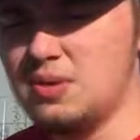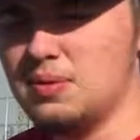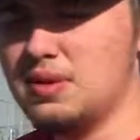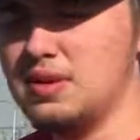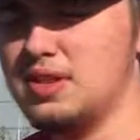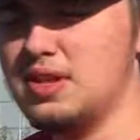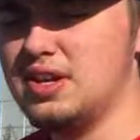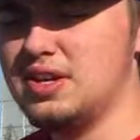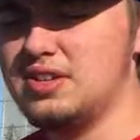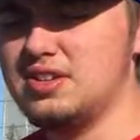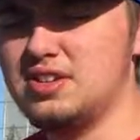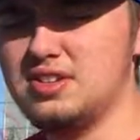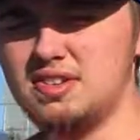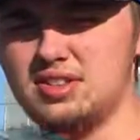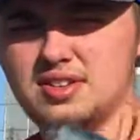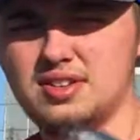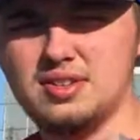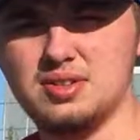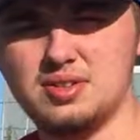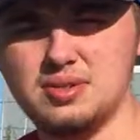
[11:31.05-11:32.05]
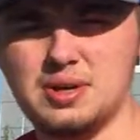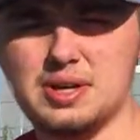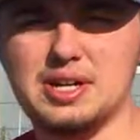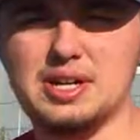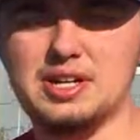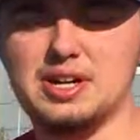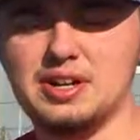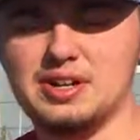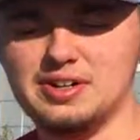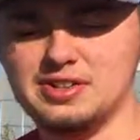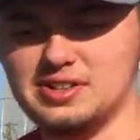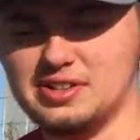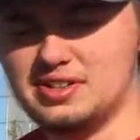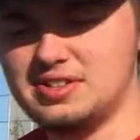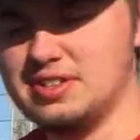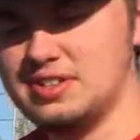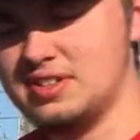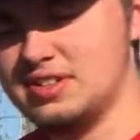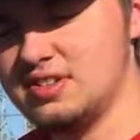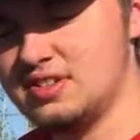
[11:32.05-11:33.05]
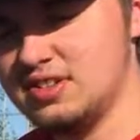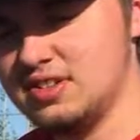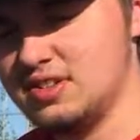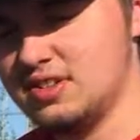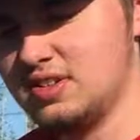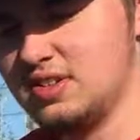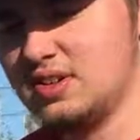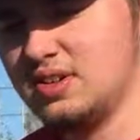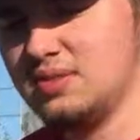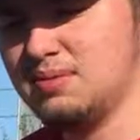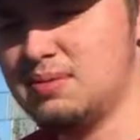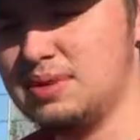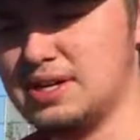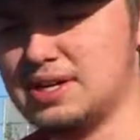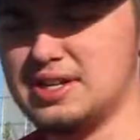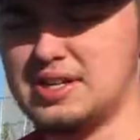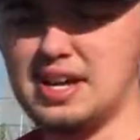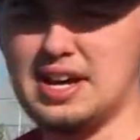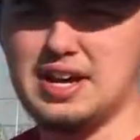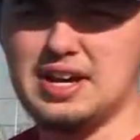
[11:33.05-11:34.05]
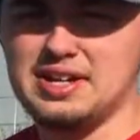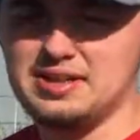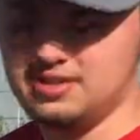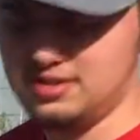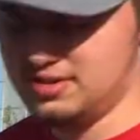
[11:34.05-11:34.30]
Well, this is $20, but it dies,